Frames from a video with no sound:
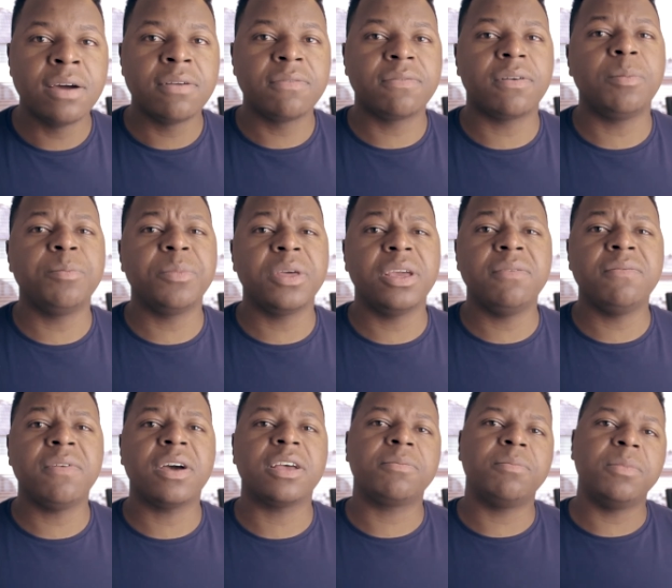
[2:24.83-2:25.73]
from the
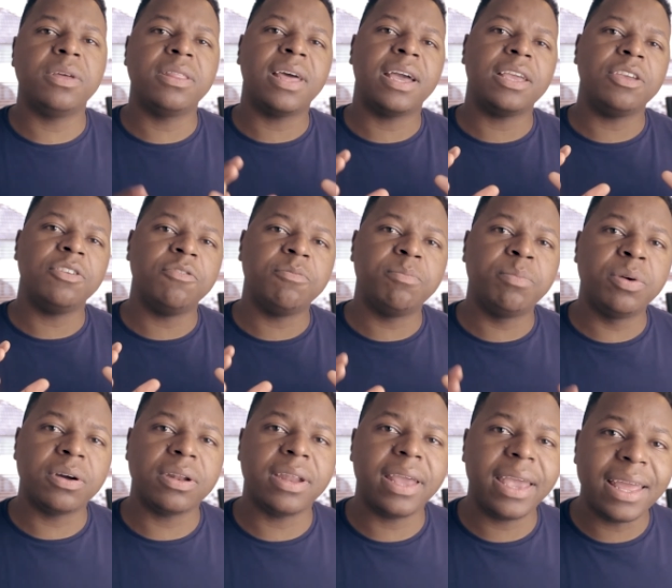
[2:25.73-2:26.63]
investment that you've put